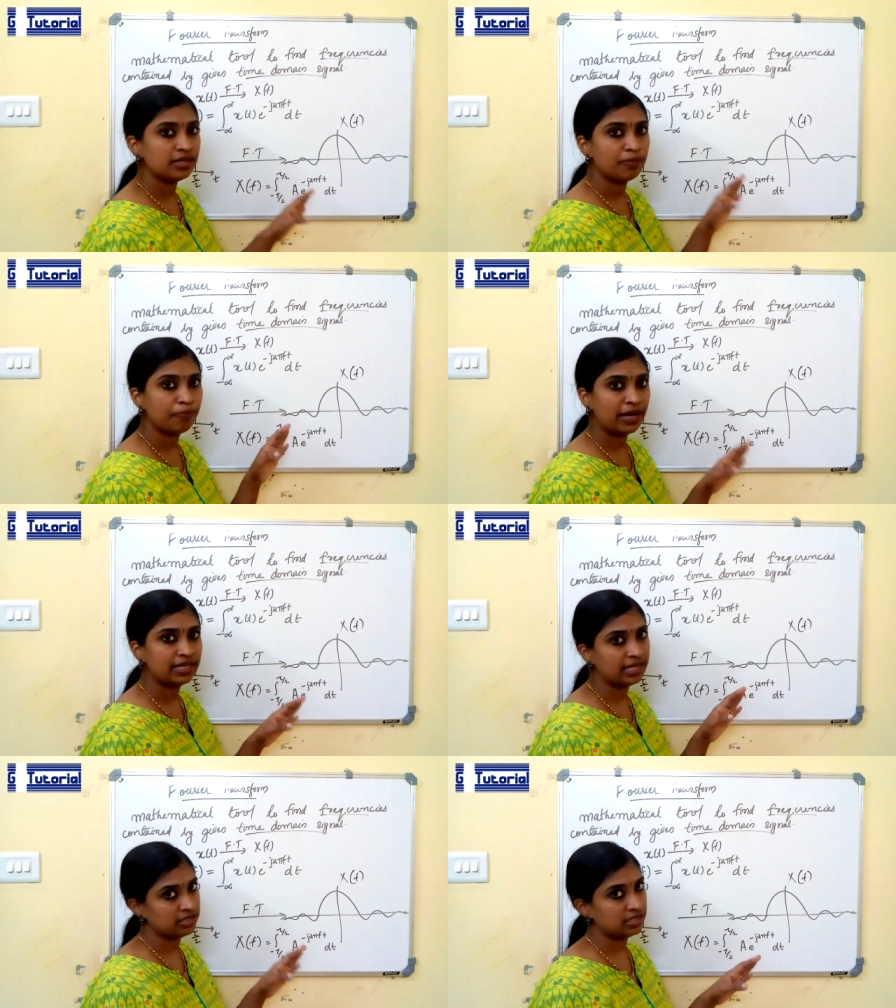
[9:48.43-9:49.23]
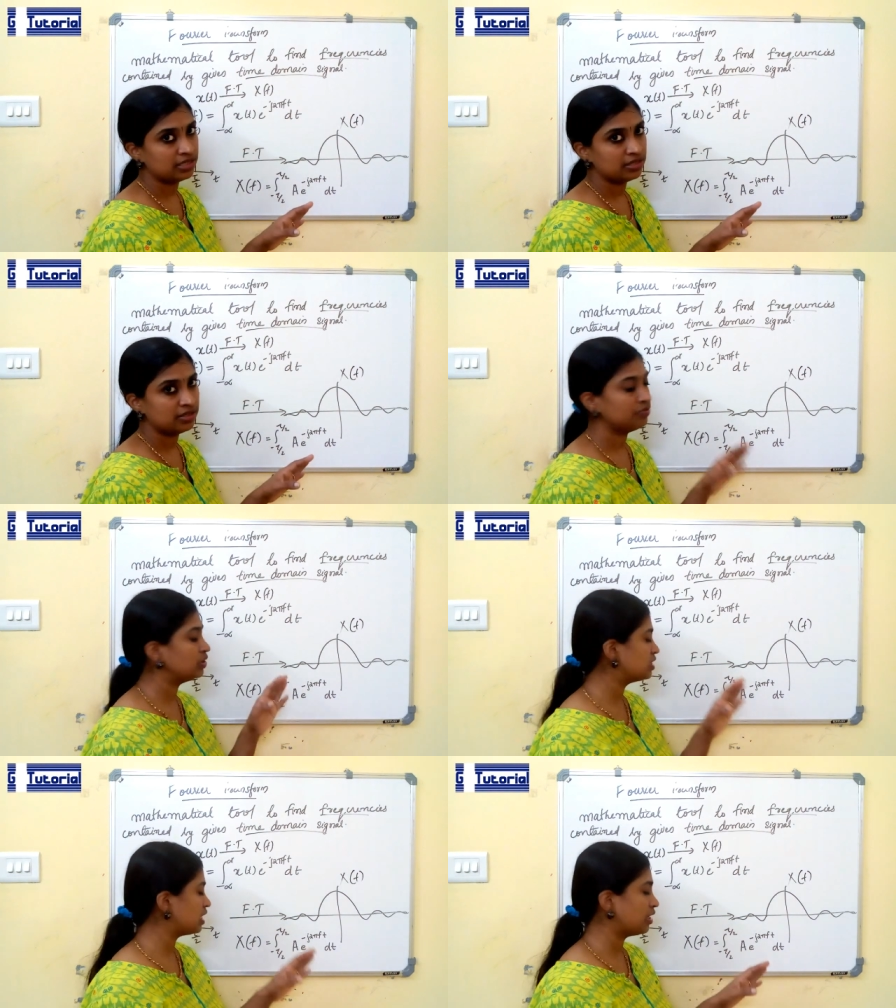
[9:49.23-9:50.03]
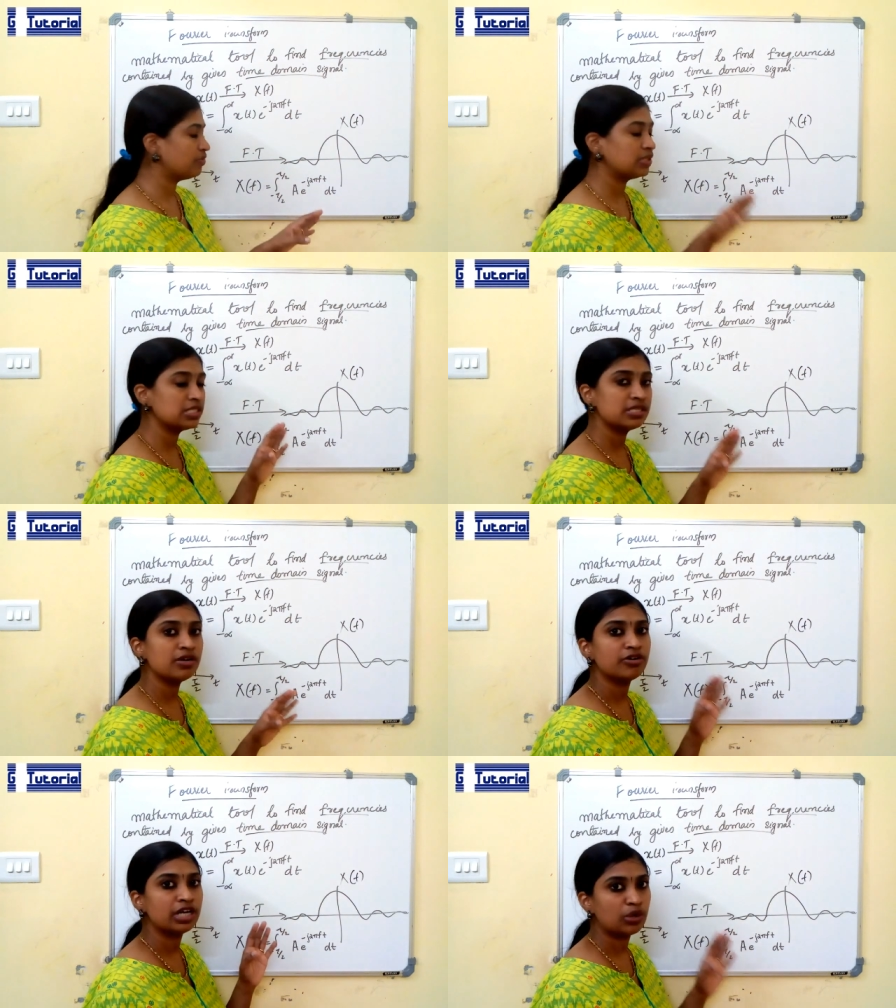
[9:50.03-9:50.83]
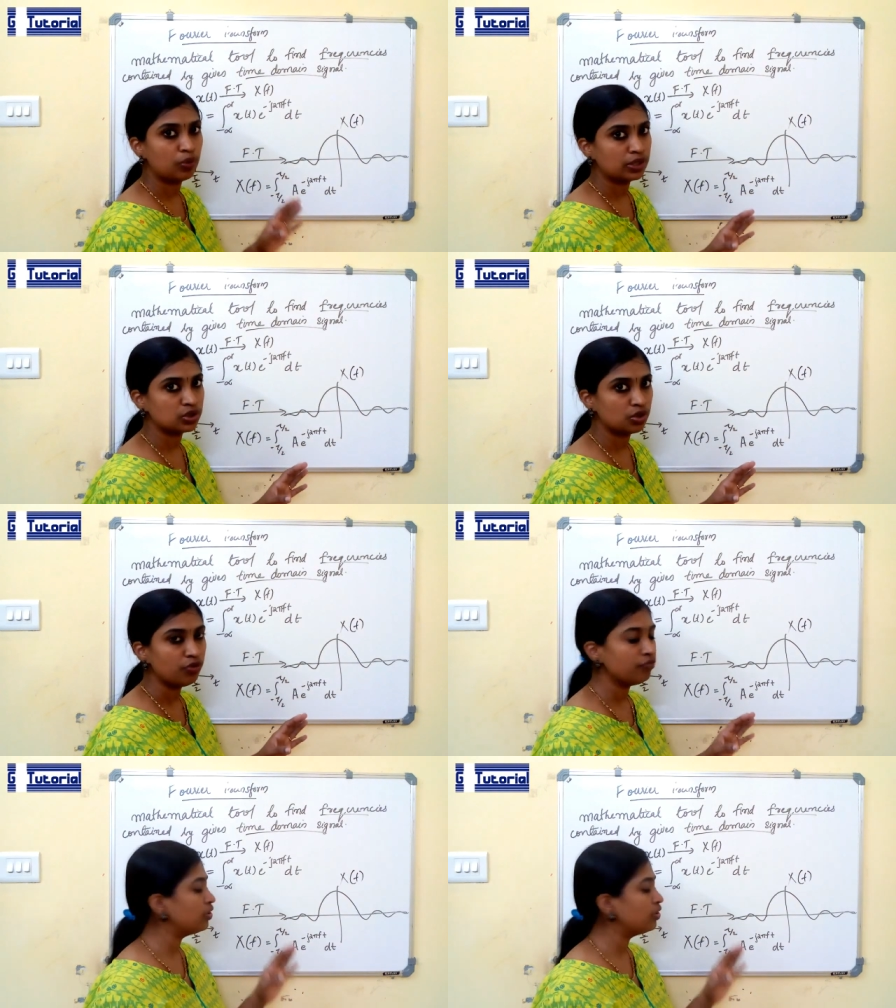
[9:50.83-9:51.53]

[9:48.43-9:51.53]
pi a t, which is the equation of